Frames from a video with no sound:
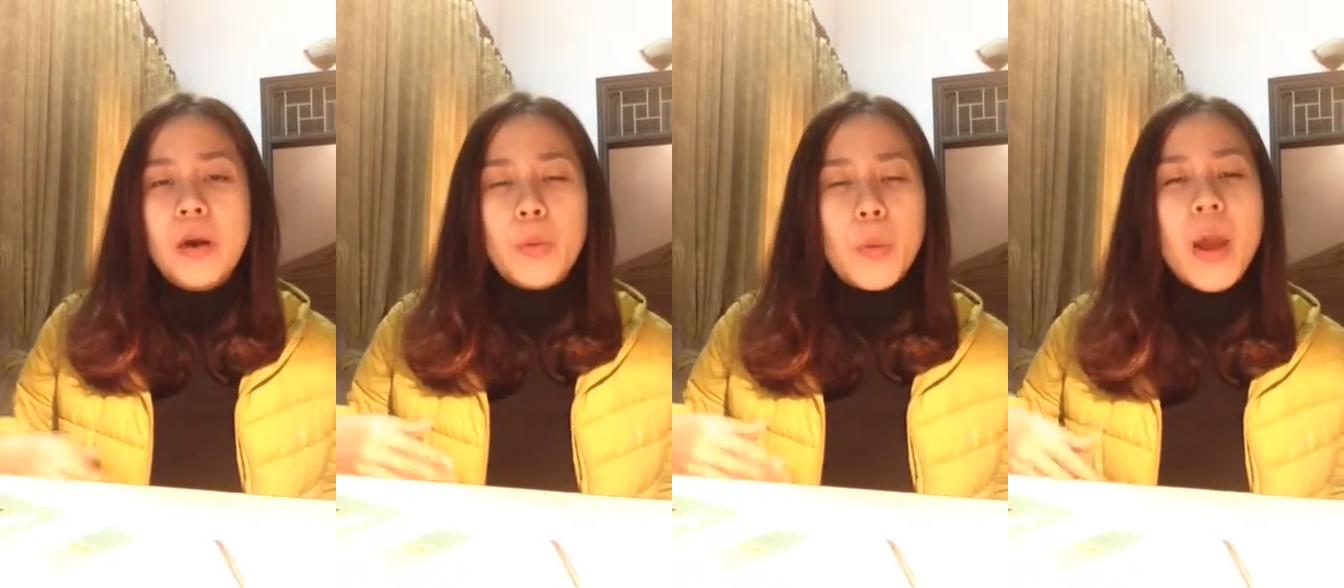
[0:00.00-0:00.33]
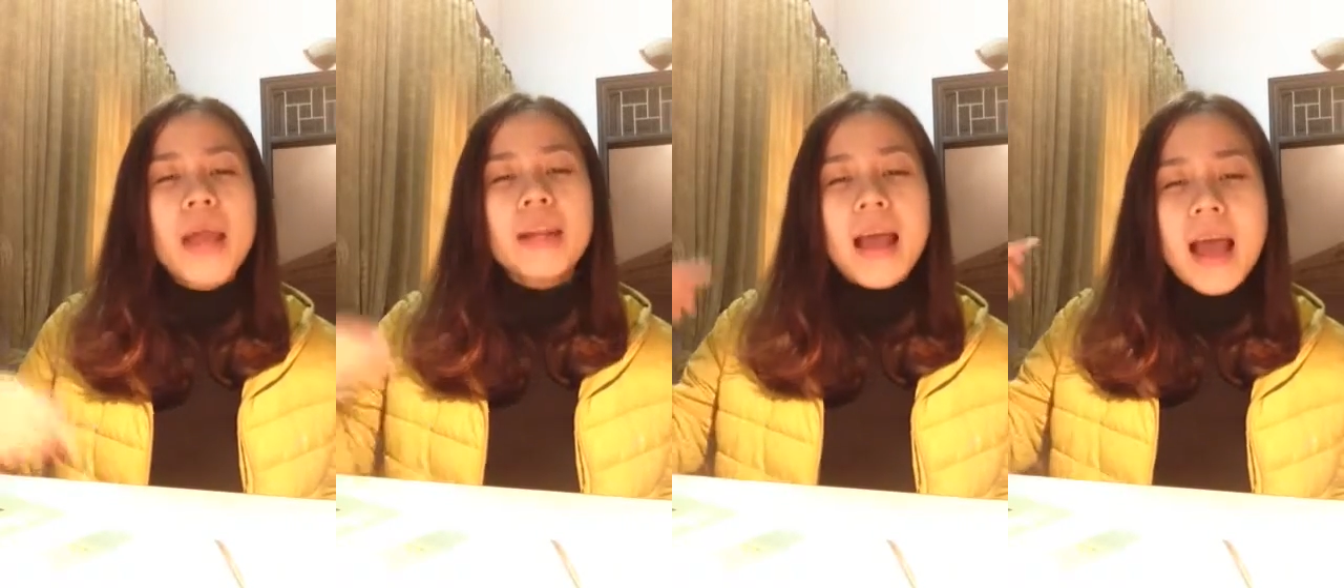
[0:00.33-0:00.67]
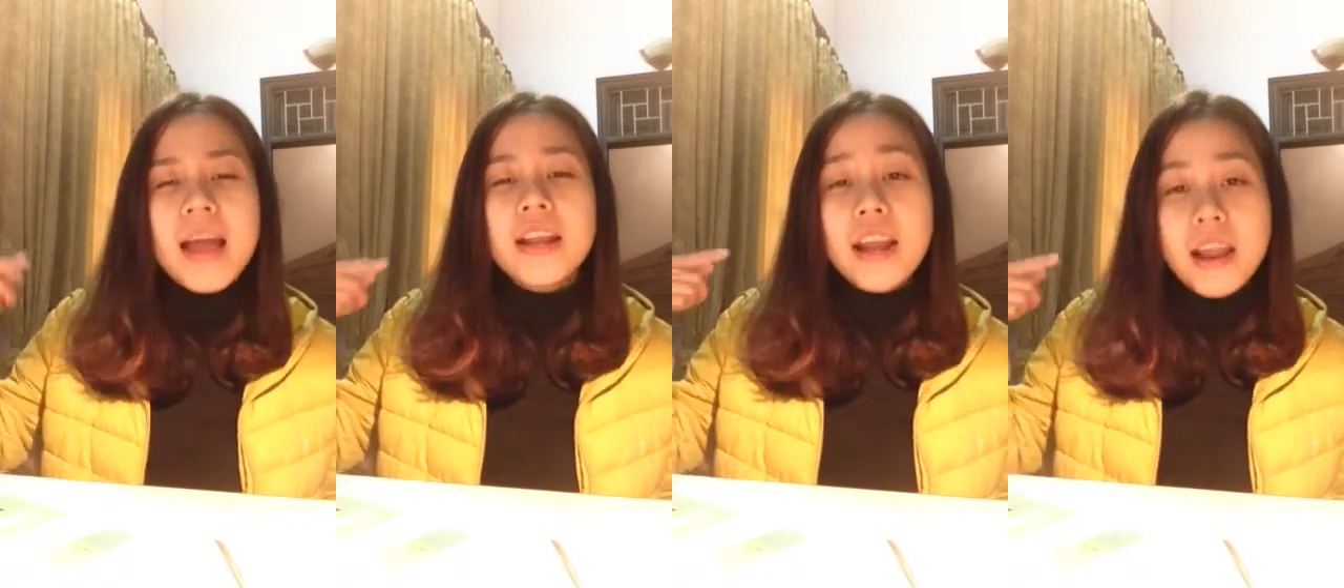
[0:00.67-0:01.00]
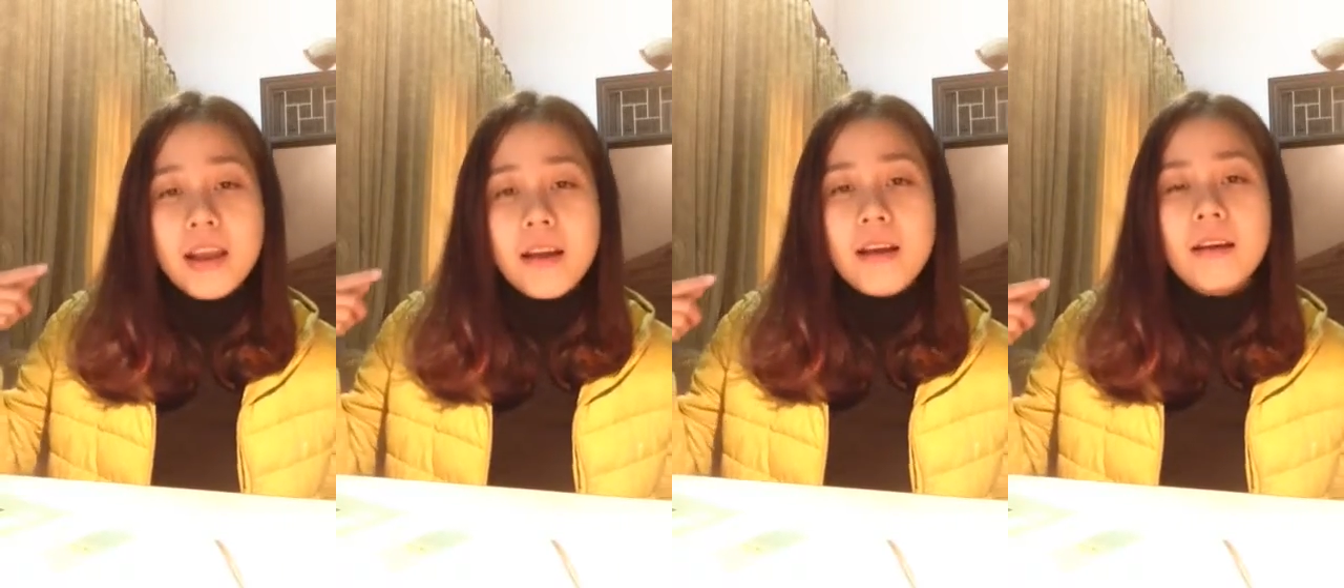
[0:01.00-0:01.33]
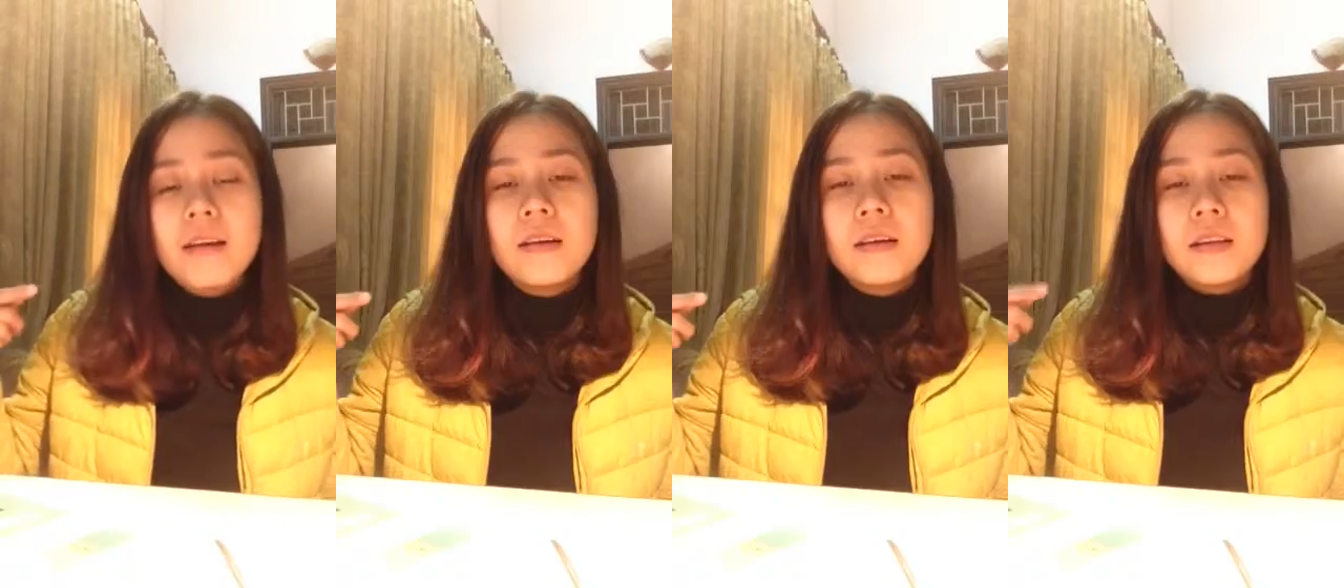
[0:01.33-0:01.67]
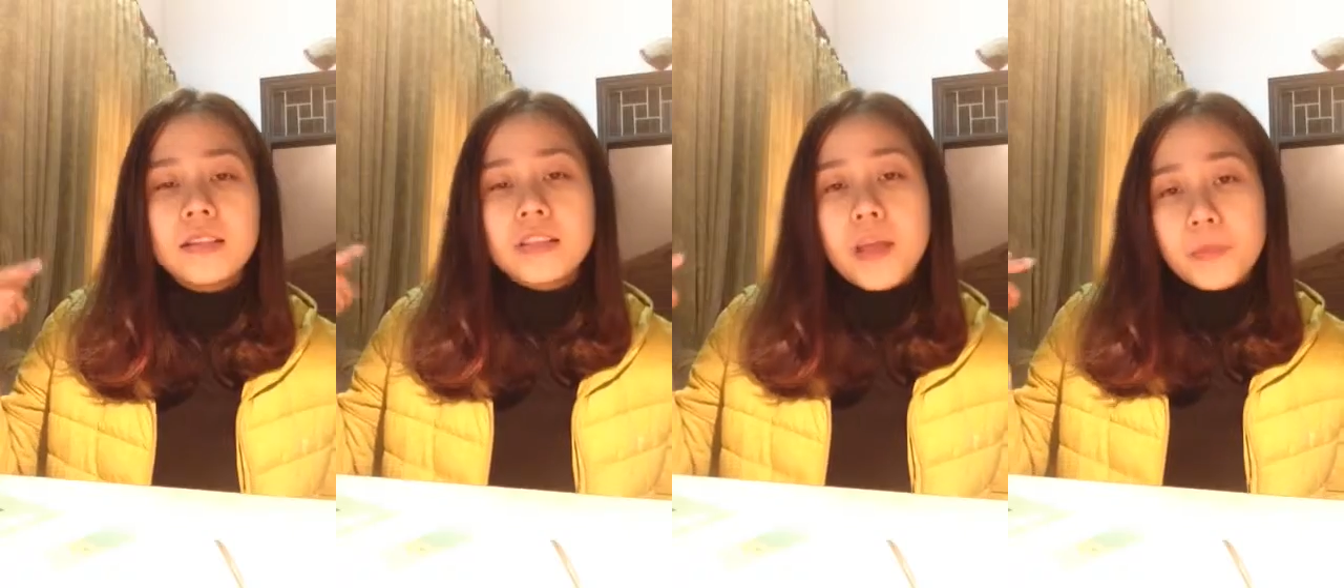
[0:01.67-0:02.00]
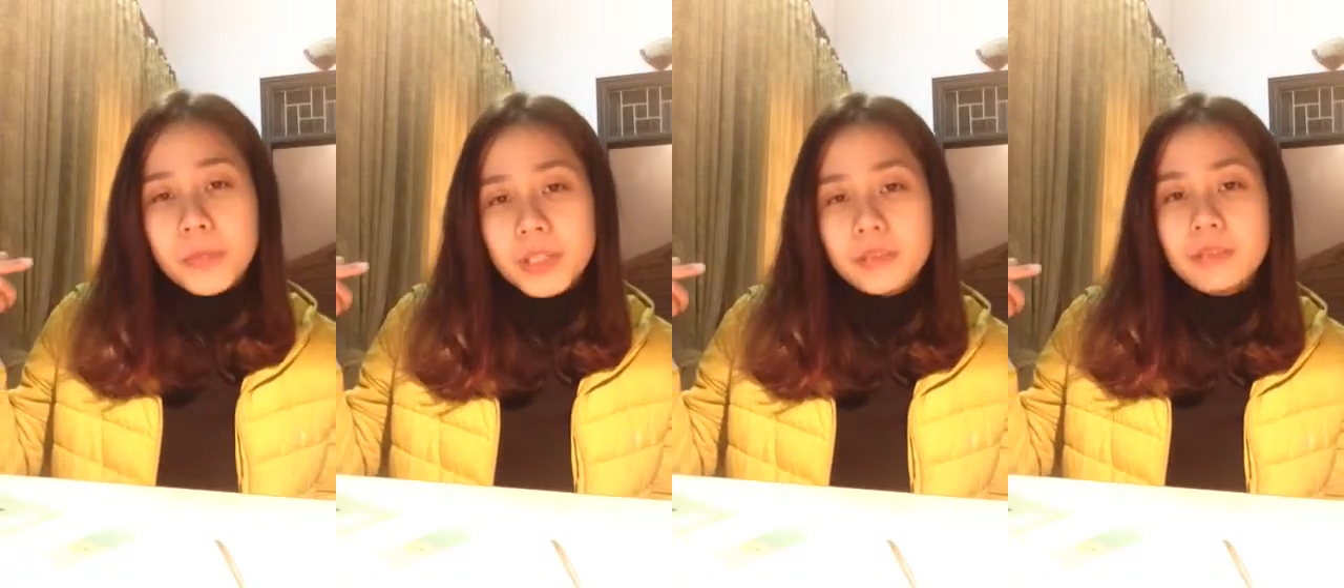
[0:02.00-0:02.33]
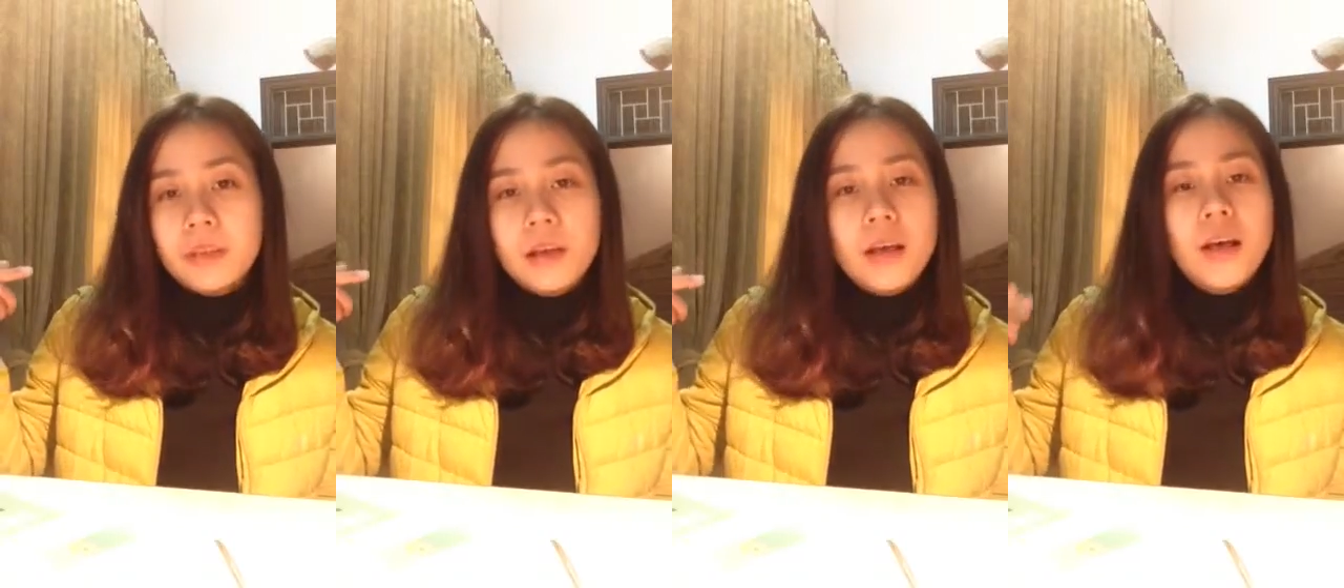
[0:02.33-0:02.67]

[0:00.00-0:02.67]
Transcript: When I hear a statement,